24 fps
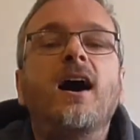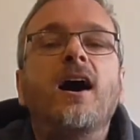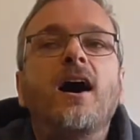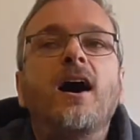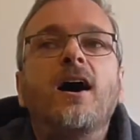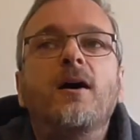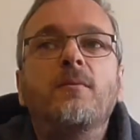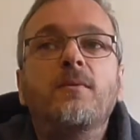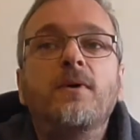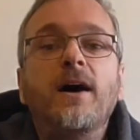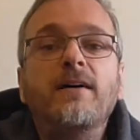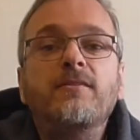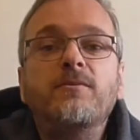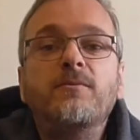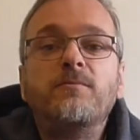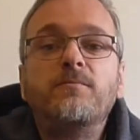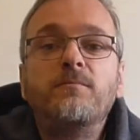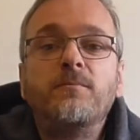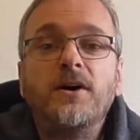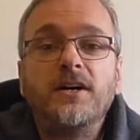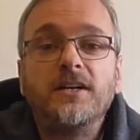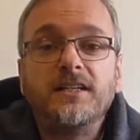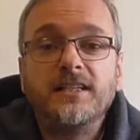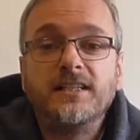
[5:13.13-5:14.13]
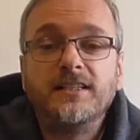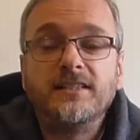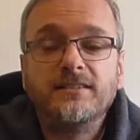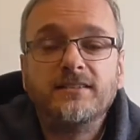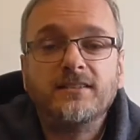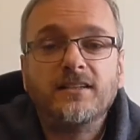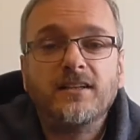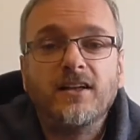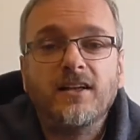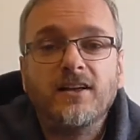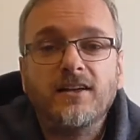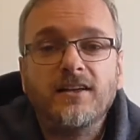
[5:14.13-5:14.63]
I have a buddy
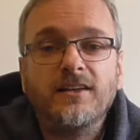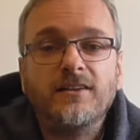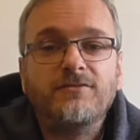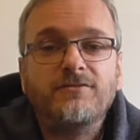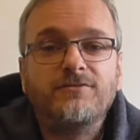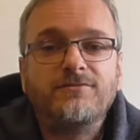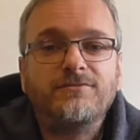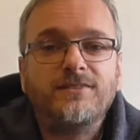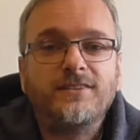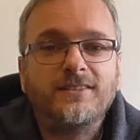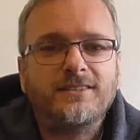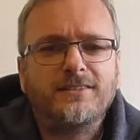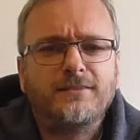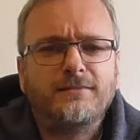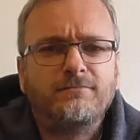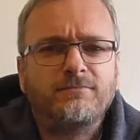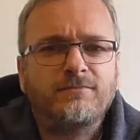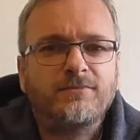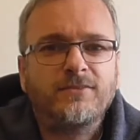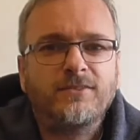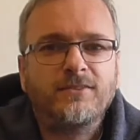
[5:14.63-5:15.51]
that, if as a